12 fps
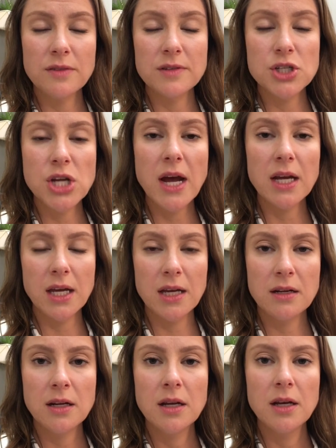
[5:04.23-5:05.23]
of a
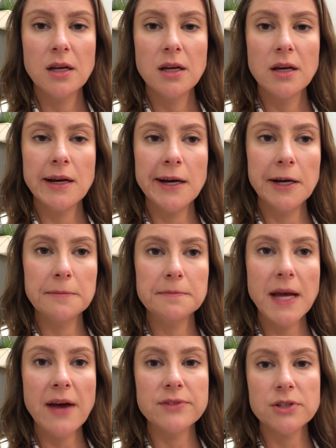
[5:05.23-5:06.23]
check-in
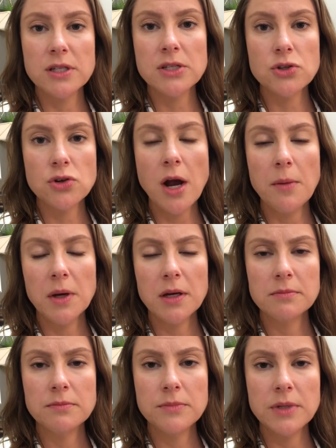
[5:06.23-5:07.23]
after this
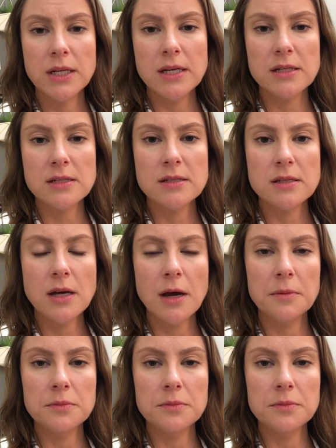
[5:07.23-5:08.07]
trauma, because